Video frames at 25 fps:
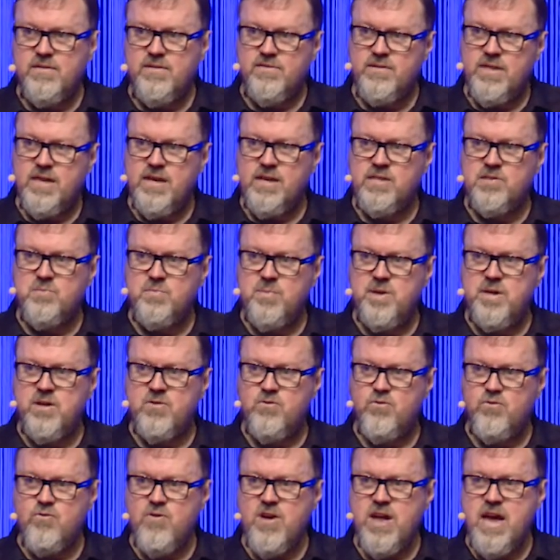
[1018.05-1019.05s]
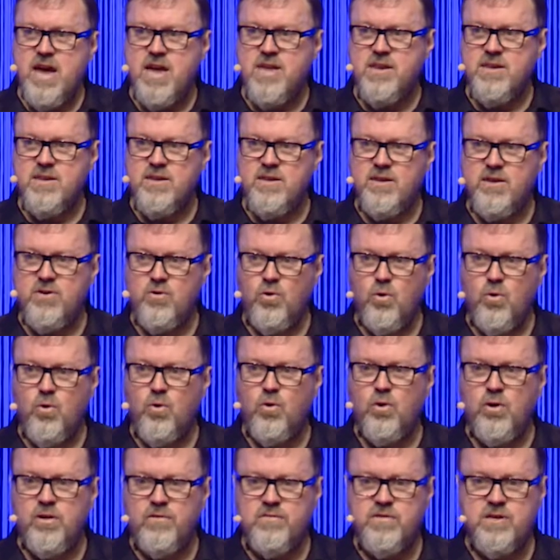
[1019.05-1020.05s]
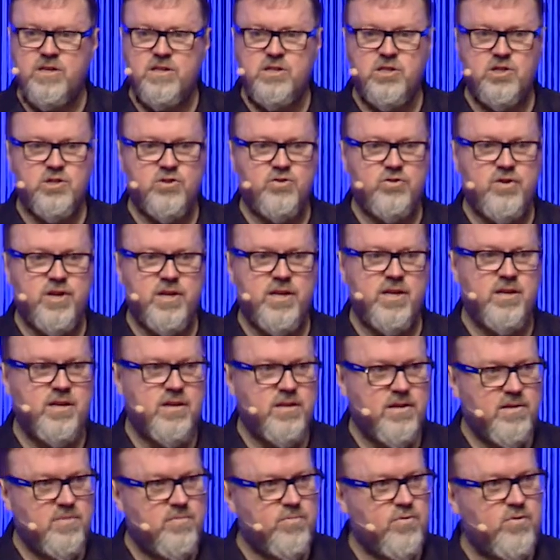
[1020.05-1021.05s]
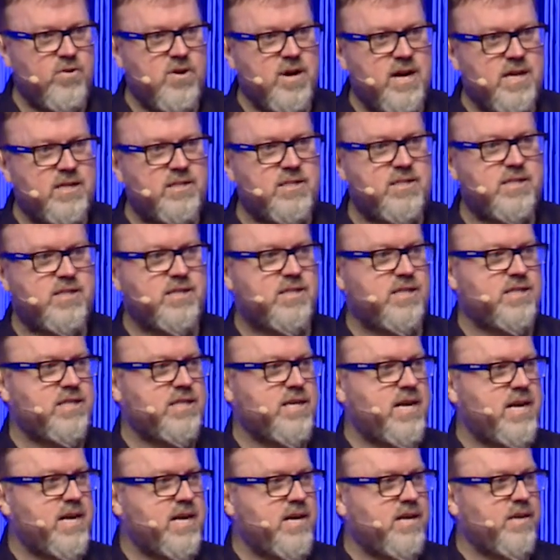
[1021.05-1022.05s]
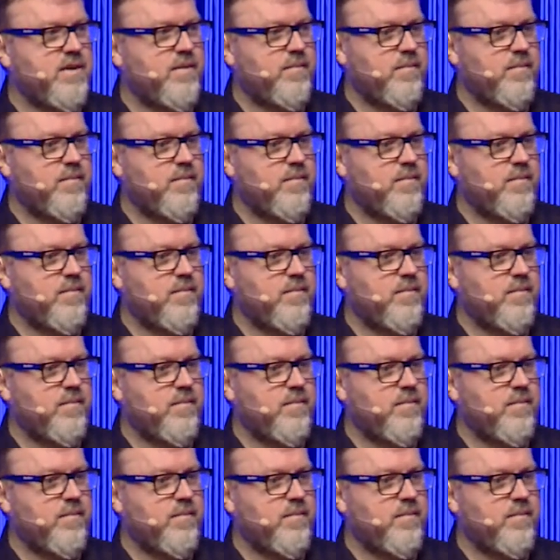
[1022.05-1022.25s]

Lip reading: than has been created in all of history prior to today.